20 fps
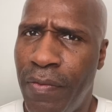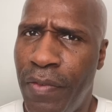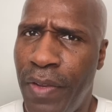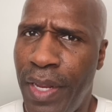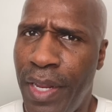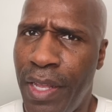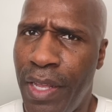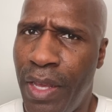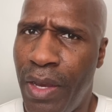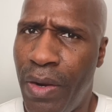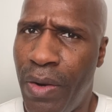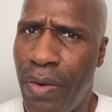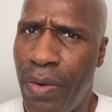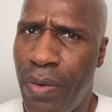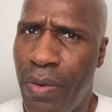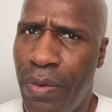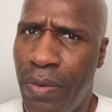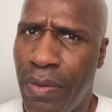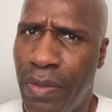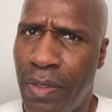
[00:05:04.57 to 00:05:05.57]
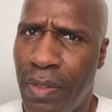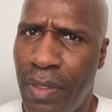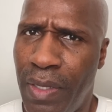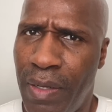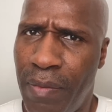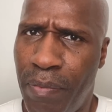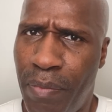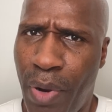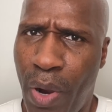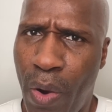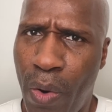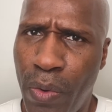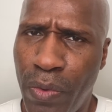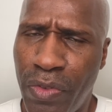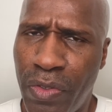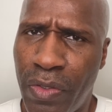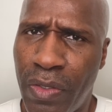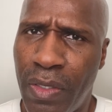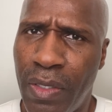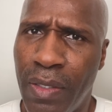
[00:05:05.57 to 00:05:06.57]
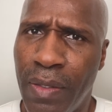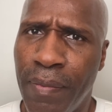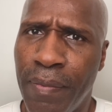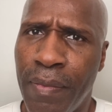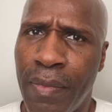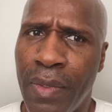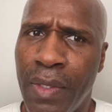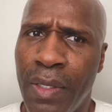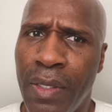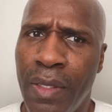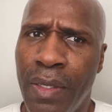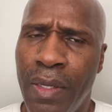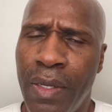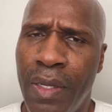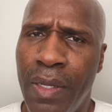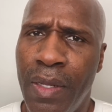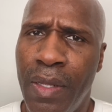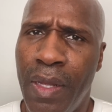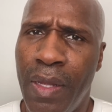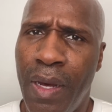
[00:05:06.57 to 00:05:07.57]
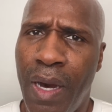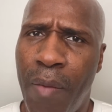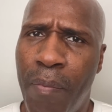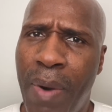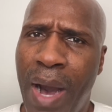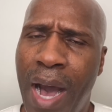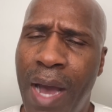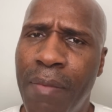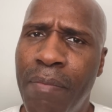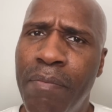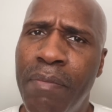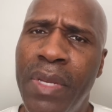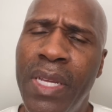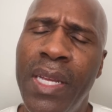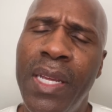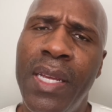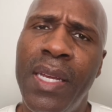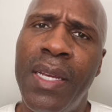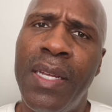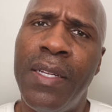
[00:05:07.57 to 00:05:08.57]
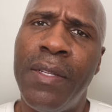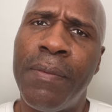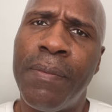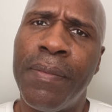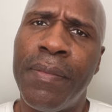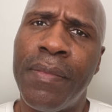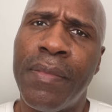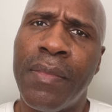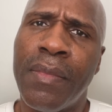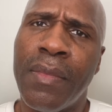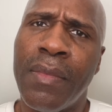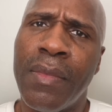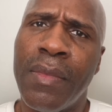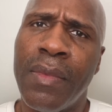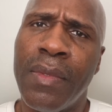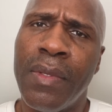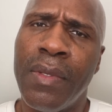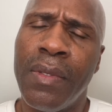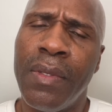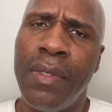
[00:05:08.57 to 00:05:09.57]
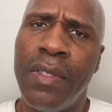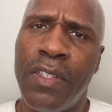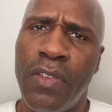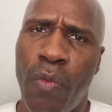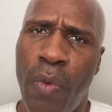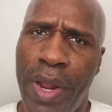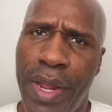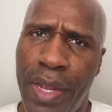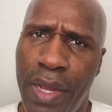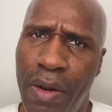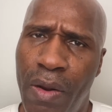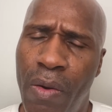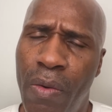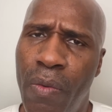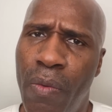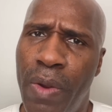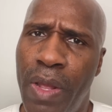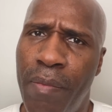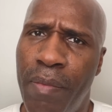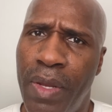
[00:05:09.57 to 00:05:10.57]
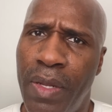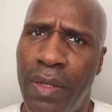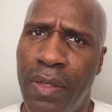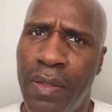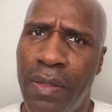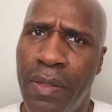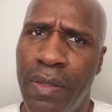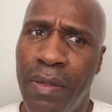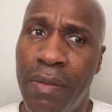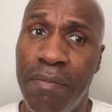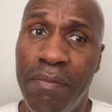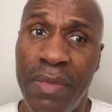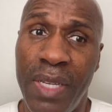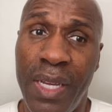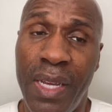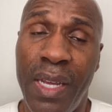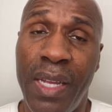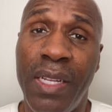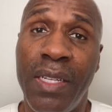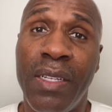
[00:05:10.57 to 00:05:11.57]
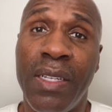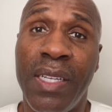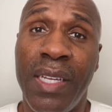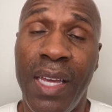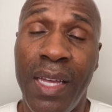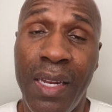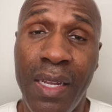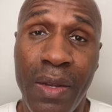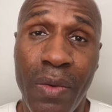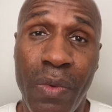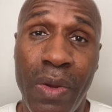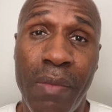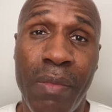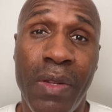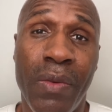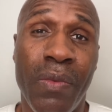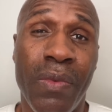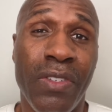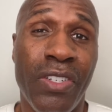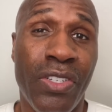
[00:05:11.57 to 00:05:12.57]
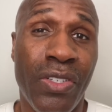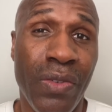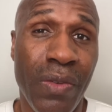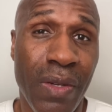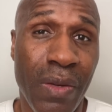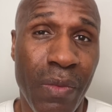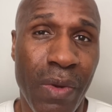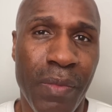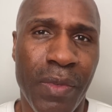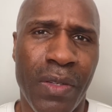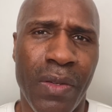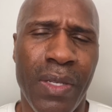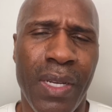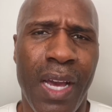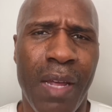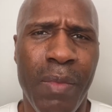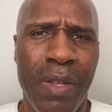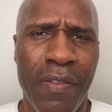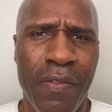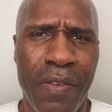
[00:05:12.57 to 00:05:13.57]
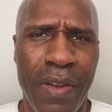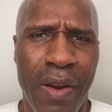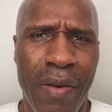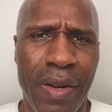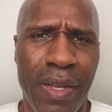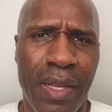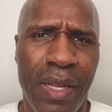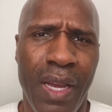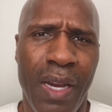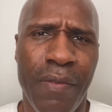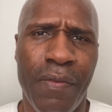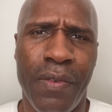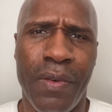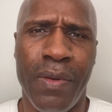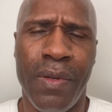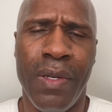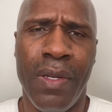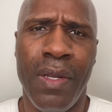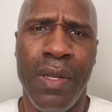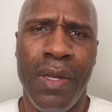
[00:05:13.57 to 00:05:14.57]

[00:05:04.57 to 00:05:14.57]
videos and post about men swinging on women, men killing women, shooting women. So you gotta be very careful.